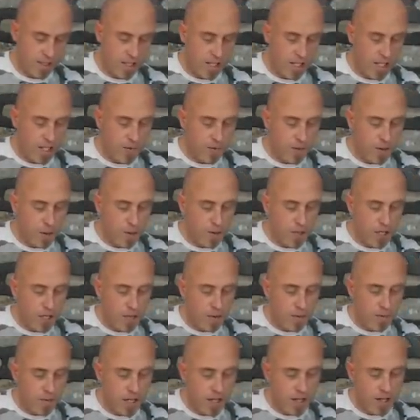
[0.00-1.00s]
if you
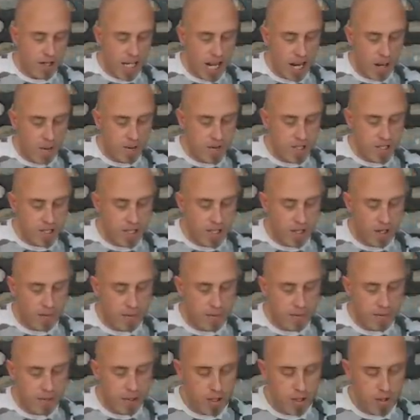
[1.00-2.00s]
didn't think that was enough
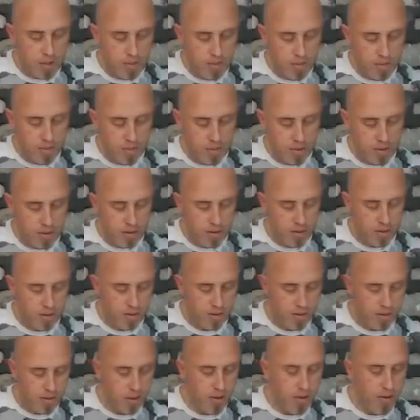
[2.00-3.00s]
room,
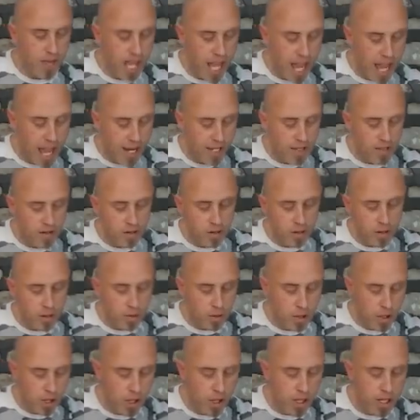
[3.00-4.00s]
then
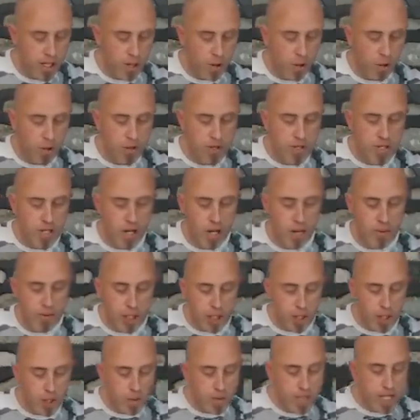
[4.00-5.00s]
you could also
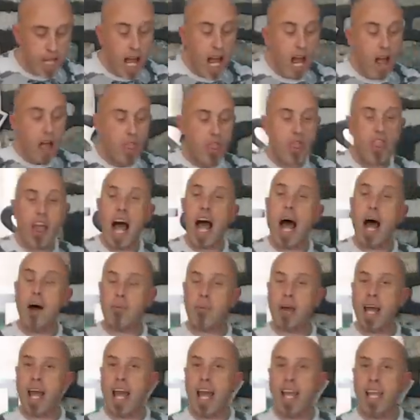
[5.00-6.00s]
use that
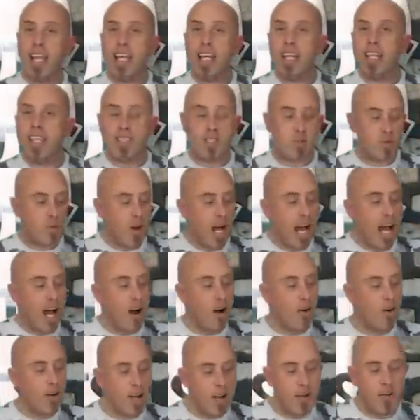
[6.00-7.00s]
bay as
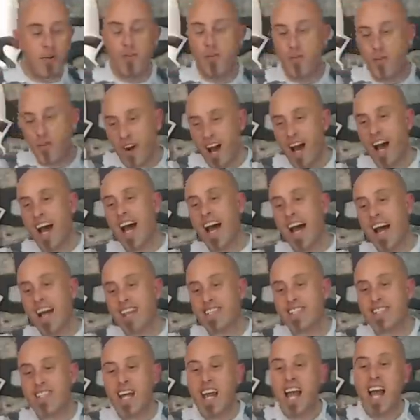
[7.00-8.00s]
well. In
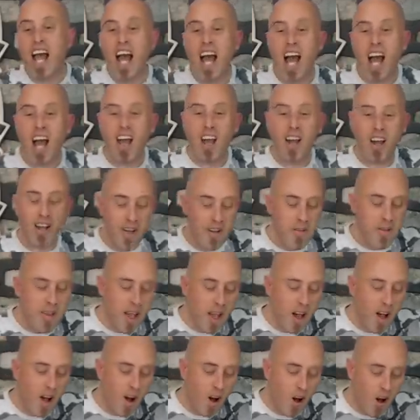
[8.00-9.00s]
fact,
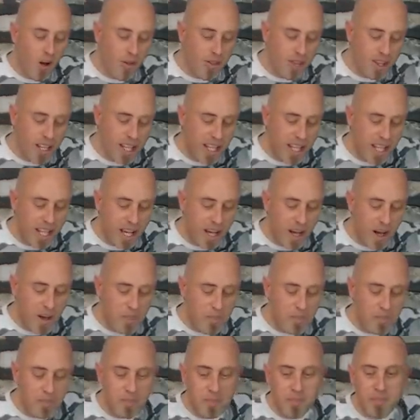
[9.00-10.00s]
on the
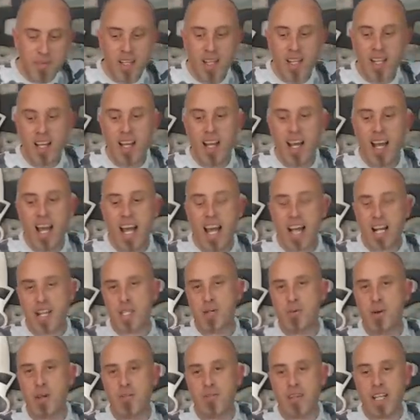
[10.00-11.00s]

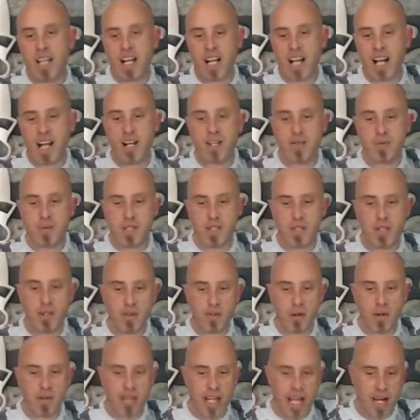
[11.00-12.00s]
XUAV clouds which I've
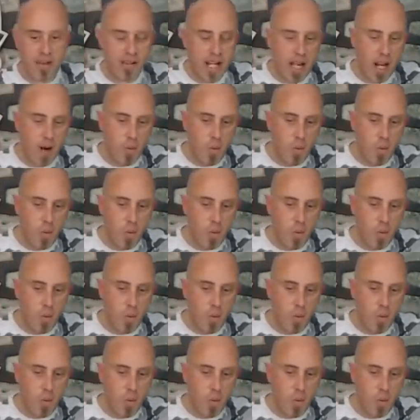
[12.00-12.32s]
got down there,